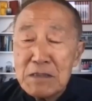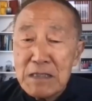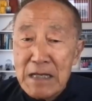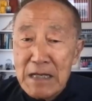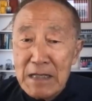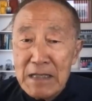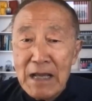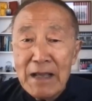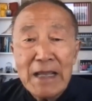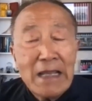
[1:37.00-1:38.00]
to say
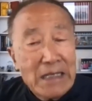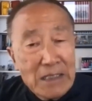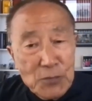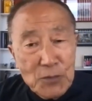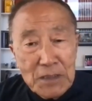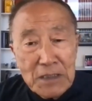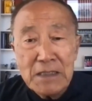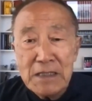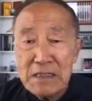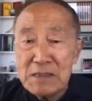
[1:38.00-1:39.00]
that
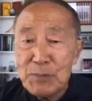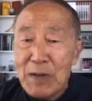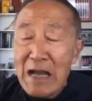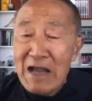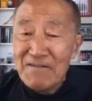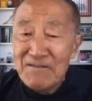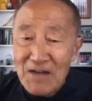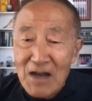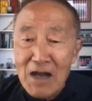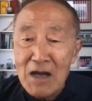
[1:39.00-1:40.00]
80-20 is by
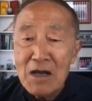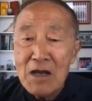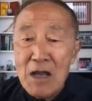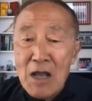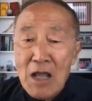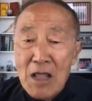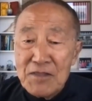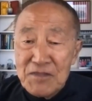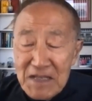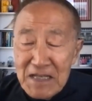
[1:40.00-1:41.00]
far
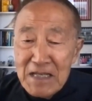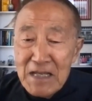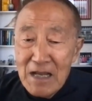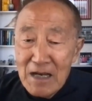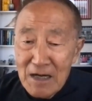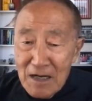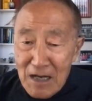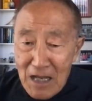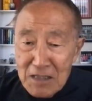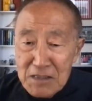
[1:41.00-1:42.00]
the
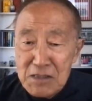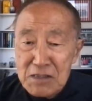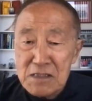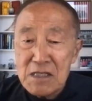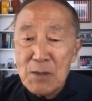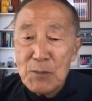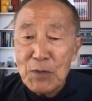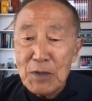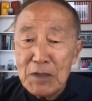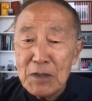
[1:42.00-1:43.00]
largest
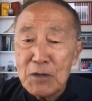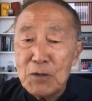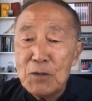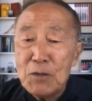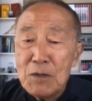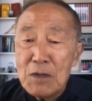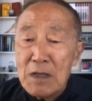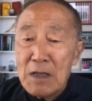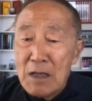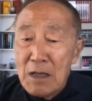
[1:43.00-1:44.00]
political
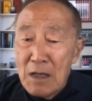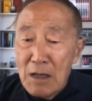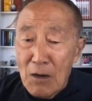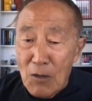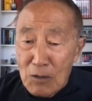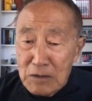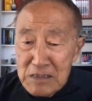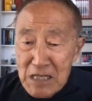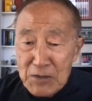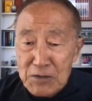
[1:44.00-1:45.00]

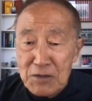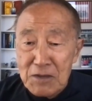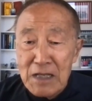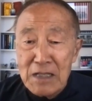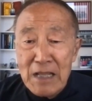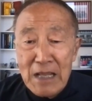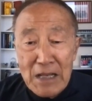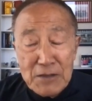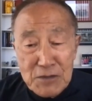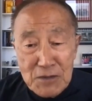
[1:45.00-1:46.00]
organization in the
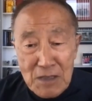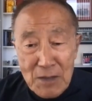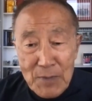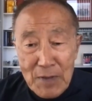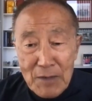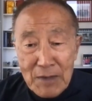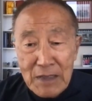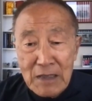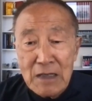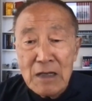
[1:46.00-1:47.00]
Asian American,